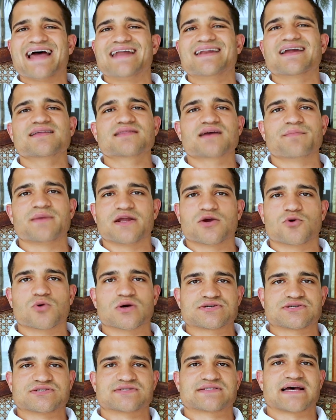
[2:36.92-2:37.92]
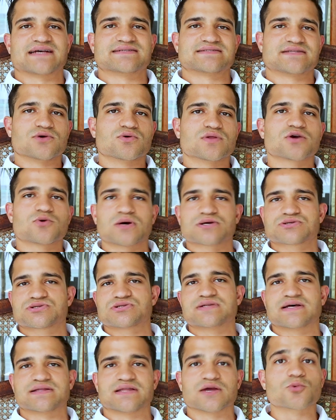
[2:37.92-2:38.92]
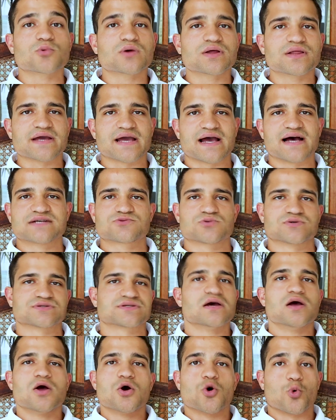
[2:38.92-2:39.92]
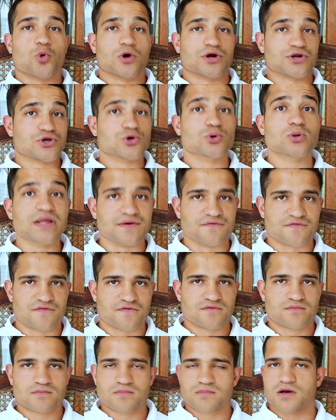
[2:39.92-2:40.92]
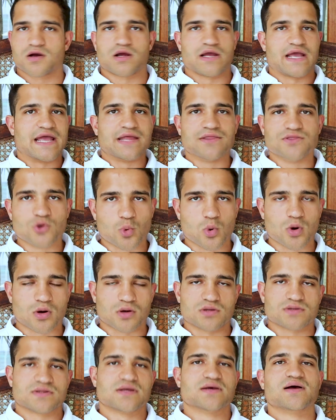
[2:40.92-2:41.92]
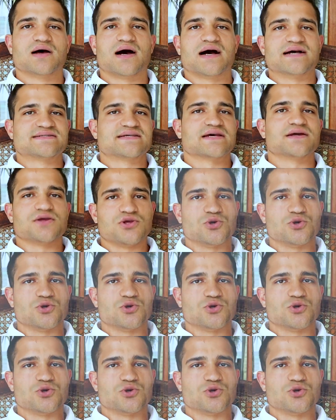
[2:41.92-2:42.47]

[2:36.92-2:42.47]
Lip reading: And not that many questions asked. The only question that they really asked was, where do you live in the world? I said